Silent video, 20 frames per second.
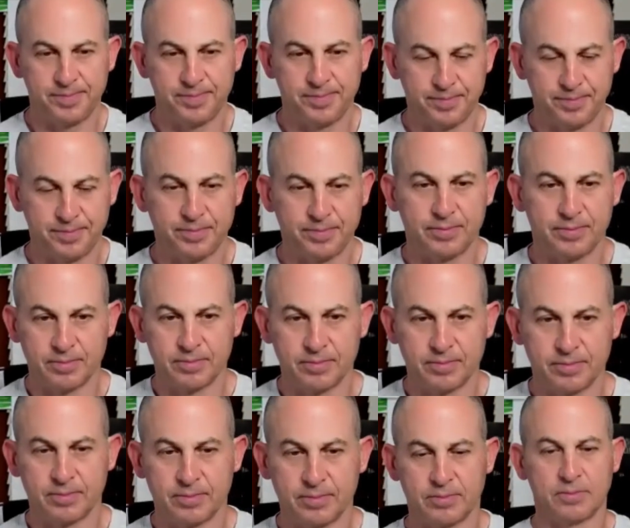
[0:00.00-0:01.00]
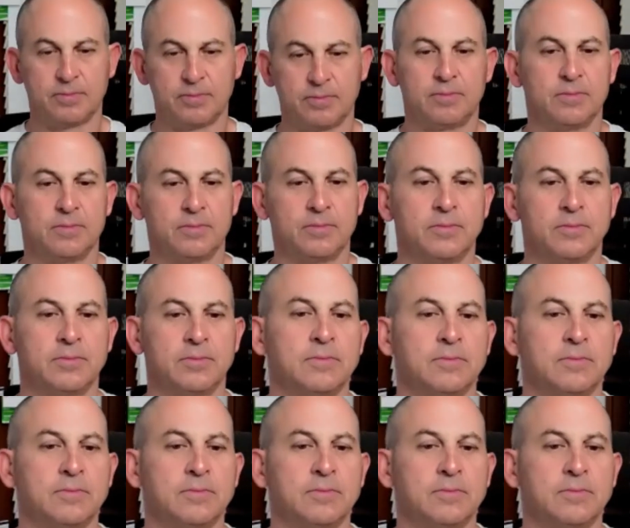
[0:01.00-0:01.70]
So you can see